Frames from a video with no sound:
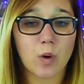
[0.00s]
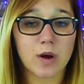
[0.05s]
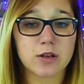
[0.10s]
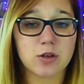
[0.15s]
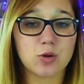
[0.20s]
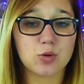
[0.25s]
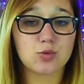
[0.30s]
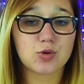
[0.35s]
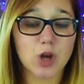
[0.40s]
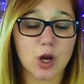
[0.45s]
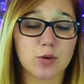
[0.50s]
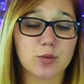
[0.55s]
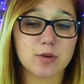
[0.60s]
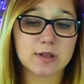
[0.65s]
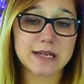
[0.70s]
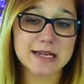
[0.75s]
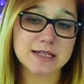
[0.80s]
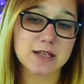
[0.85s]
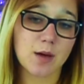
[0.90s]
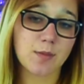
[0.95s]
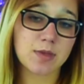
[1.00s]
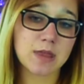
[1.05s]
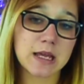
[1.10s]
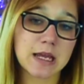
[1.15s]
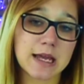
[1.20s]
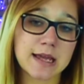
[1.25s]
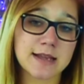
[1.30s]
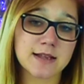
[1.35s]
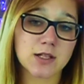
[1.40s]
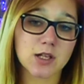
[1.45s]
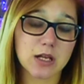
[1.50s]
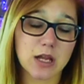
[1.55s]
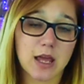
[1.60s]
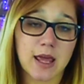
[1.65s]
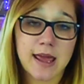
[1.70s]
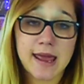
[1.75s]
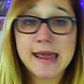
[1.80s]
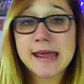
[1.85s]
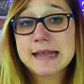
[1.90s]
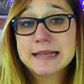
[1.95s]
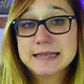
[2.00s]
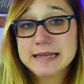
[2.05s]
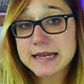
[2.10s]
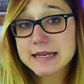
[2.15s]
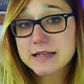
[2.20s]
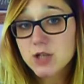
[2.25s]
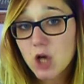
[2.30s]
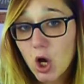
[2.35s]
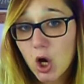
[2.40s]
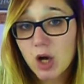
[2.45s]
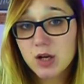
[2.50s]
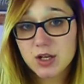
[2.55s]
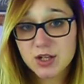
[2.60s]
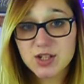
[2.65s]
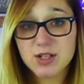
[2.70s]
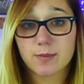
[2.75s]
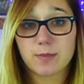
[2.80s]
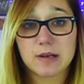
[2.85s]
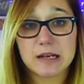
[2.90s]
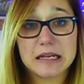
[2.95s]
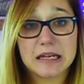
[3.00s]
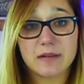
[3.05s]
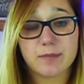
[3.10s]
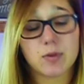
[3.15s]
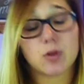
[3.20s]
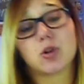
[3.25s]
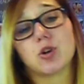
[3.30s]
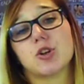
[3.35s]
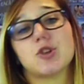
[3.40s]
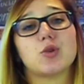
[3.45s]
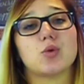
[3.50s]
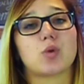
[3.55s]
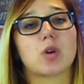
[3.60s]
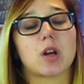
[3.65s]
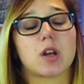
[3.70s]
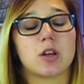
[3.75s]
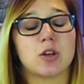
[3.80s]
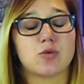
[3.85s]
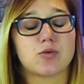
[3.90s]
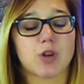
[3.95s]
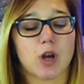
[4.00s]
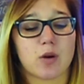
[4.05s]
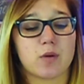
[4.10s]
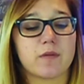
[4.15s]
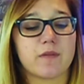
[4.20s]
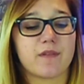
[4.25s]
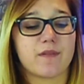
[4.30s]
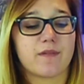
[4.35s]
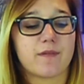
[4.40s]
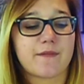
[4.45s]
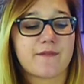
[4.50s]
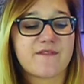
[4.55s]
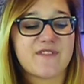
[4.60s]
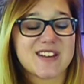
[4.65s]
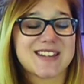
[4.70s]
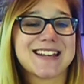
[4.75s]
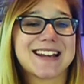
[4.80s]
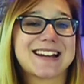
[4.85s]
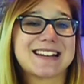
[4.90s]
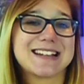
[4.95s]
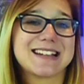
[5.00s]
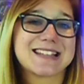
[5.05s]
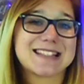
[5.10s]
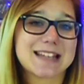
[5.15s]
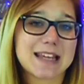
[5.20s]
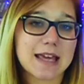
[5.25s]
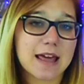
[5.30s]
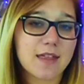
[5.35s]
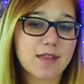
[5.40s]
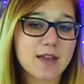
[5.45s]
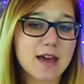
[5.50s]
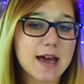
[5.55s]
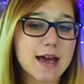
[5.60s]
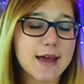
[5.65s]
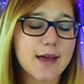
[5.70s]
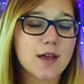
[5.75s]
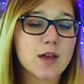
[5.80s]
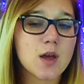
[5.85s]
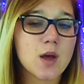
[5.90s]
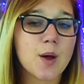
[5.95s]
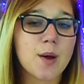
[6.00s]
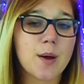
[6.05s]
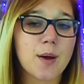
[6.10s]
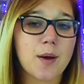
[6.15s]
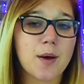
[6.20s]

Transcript: when you don't see something, it's harder to believe because you don't physically see it there,